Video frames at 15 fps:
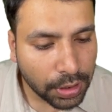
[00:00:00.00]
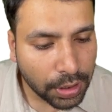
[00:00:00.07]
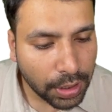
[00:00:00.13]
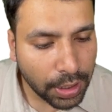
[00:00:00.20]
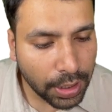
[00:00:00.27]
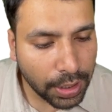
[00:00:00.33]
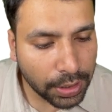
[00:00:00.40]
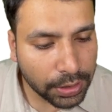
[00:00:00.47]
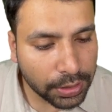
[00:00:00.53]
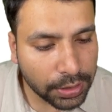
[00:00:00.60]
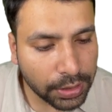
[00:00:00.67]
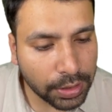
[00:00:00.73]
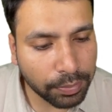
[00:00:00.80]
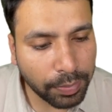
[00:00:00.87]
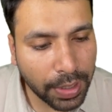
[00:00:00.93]
and the
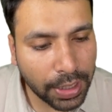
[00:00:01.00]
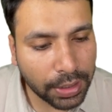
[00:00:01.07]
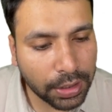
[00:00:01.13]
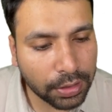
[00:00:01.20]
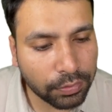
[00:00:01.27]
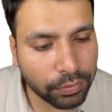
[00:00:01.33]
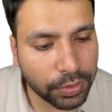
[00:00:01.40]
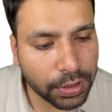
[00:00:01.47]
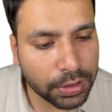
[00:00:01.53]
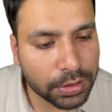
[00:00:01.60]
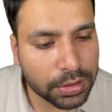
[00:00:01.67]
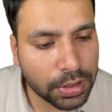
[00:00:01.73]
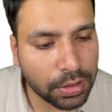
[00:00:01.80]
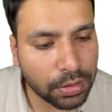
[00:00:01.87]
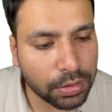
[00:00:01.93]
hepatic veins
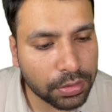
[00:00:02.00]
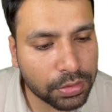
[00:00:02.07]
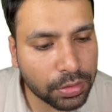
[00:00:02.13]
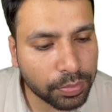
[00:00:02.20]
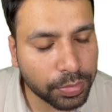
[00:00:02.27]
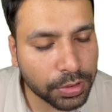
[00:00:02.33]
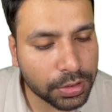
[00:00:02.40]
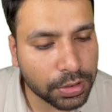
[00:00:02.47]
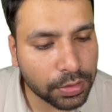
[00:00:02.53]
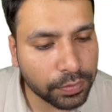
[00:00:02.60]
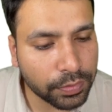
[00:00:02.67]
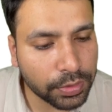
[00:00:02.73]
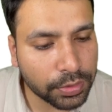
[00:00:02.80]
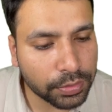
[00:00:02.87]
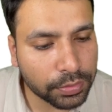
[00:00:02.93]
are also preserved.
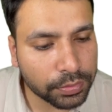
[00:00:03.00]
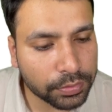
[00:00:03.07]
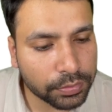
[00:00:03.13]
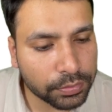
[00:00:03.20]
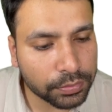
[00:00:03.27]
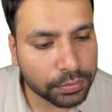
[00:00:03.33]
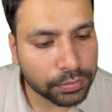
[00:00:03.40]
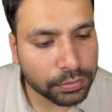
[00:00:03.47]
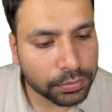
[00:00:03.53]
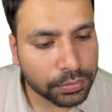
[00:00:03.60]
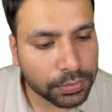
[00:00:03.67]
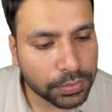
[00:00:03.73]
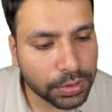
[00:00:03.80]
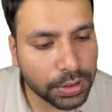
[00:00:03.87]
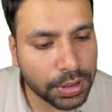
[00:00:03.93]

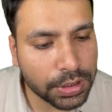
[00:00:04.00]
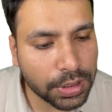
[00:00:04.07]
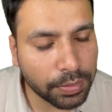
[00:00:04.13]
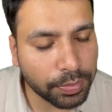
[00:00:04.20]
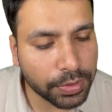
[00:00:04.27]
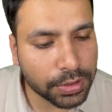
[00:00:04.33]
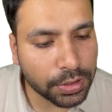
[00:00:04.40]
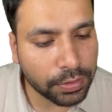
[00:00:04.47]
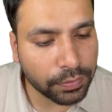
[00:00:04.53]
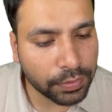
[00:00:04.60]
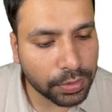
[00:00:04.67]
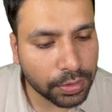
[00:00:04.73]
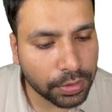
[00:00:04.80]
These are preserved.